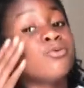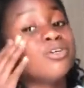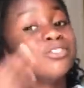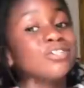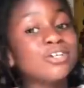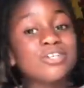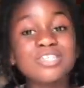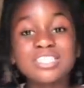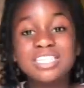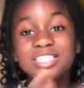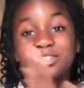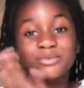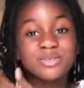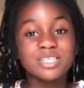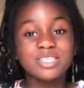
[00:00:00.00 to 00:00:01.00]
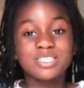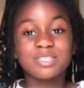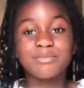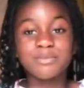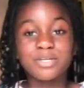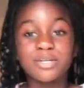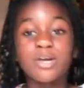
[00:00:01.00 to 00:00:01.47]
will go because I don't want it
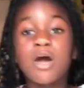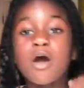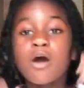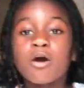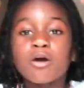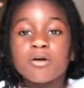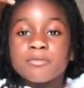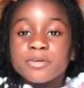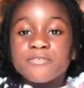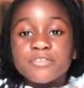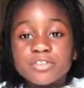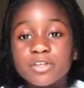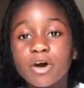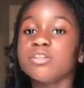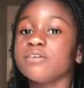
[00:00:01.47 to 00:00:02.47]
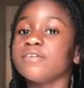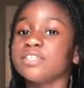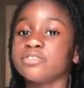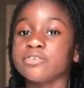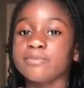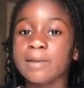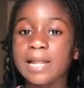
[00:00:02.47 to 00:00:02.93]
to be on me for the
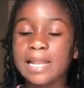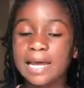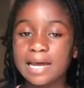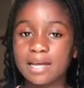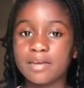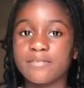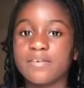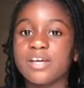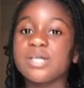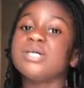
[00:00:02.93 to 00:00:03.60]
rest of my life.